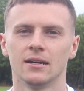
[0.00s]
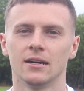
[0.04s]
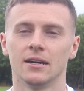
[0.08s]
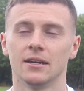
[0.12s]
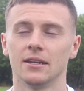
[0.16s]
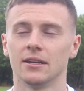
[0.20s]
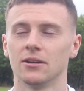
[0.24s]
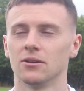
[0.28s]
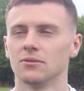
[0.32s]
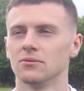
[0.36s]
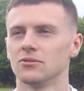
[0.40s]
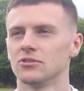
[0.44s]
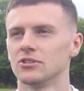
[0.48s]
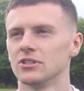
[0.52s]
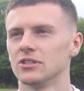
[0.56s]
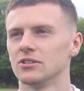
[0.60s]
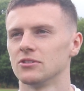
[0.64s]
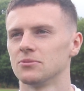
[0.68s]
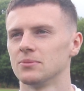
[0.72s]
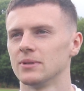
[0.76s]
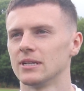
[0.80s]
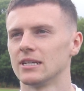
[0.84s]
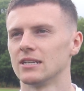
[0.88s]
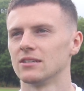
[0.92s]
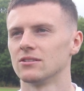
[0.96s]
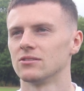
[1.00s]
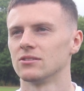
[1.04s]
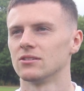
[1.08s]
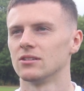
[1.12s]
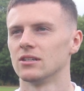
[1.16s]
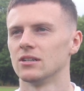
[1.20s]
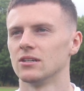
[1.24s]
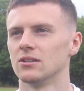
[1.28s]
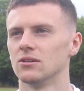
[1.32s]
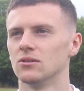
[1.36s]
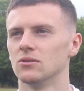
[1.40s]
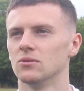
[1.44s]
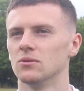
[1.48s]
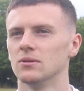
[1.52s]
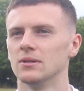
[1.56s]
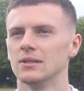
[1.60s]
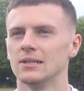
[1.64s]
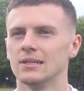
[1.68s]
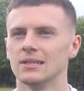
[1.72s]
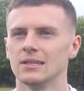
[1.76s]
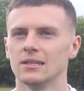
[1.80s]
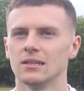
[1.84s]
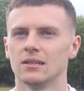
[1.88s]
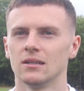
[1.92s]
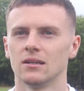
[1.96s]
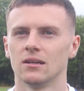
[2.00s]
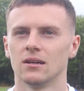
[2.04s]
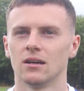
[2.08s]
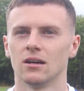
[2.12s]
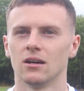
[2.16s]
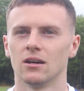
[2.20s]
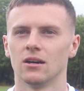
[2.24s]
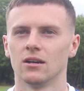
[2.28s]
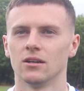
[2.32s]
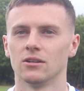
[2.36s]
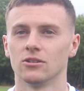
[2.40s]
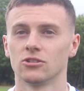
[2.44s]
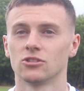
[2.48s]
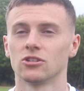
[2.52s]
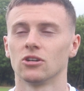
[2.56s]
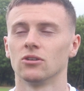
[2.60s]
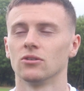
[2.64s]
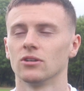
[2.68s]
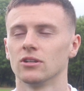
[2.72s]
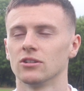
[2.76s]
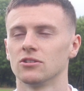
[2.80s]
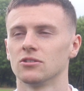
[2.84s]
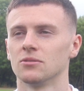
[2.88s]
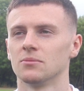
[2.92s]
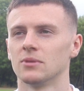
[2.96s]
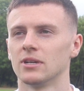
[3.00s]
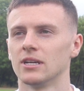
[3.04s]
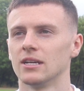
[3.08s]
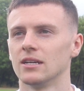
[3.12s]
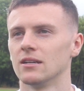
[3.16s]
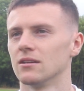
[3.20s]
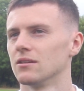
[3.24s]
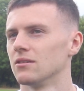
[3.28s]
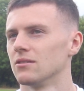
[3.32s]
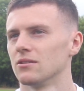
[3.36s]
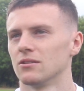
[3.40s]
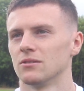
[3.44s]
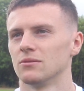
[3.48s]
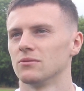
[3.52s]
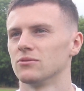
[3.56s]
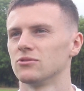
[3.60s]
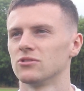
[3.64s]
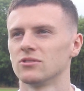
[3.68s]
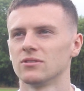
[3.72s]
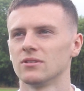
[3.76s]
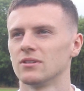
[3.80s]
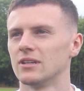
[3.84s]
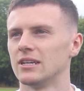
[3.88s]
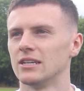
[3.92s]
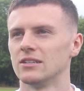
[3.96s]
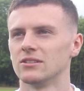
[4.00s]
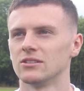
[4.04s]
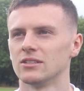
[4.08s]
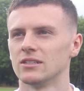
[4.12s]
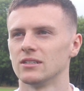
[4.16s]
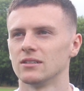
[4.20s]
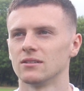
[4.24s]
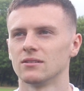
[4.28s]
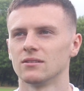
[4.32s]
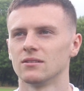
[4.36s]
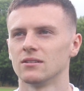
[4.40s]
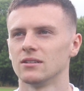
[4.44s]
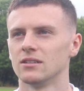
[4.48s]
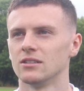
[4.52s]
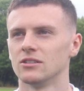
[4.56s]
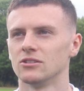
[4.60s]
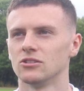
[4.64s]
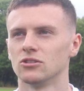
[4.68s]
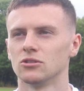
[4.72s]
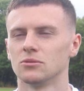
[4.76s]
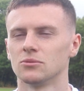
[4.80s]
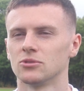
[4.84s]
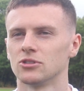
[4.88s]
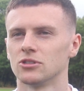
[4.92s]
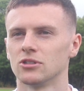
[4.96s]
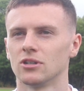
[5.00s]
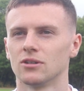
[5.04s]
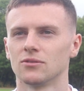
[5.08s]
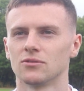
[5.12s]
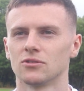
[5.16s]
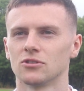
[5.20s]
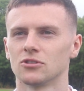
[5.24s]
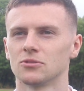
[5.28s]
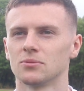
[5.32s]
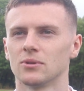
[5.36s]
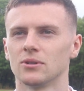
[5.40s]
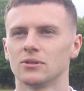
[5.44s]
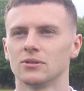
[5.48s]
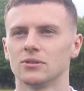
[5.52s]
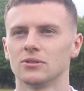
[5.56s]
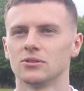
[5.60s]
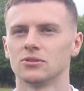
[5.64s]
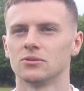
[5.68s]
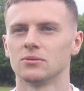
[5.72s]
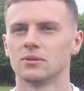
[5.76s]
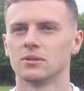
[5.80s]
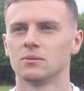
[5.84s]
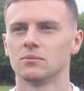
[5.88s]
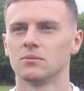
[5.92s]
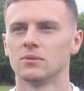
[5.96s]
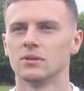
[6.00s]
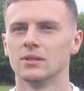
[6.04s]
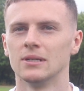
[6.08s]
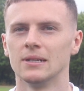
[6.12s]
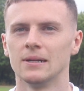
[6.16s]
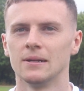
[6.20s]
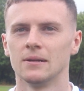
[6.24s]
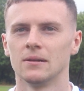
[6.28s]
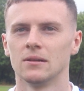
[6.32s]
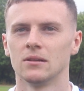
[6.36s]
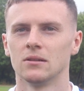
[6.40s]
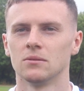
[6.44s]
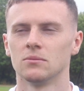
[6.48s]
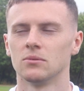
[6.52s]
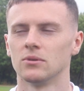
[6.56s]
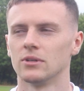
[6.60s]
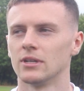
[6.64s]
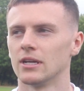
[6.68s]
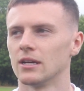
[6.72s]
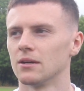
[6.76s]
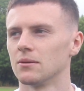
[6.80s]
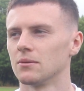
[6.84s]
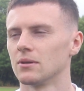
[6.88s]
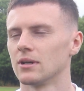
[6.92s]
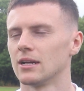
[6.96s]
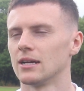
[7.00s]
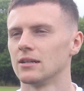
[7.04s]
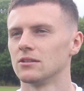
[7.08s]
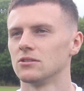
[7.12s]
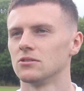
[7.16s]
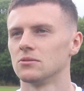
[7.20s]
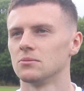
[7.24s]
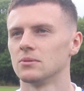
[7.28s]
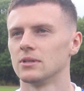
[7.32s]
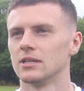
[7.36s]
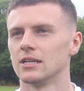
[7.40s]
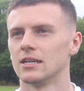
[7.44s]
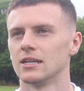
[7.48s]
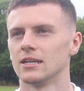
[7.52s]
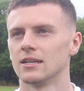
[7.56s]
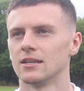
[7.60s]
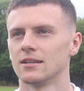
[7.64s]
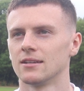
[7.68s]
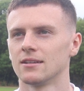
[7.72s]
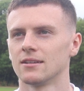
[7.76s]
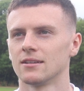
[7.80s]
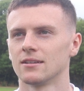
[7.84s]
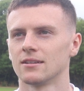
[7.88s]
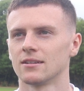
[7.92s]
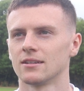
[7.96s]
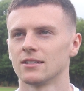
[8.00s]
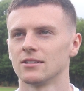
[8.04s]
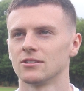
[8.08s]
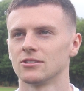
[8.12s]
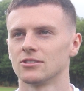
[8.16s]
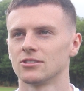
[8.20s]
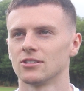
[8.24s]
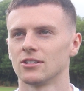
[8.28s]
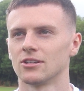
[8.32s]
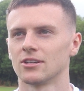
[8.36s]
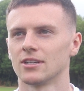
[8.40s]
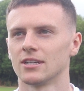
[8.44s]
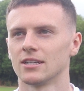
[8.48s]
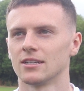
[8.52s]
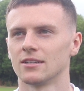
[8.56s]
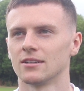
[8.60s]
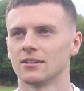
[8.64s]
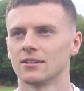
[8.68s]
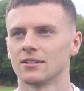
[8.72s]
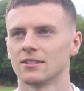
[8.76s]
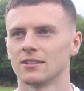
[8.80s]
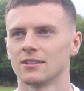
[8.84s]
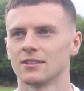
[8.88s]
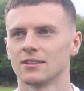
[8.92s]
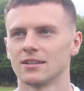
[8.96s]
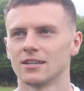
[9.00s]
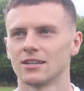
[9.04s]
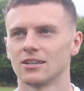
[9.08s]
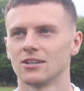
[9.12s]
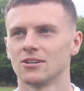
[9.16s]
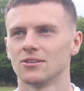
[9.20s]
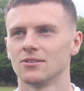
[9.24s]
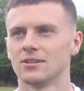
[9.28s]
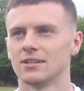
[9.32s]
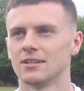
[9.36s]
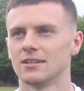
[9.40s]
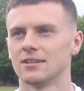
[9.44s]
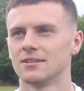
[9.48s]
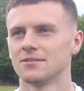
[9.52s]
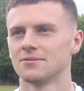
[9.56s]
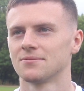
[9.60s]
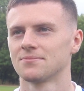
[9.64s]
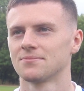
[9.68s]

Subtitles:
And then obviously speaking to Neil, he sold it to me. It was an easy option after I've spoken to him. But yeah, I'm glad to be here. Get stuck in, get going.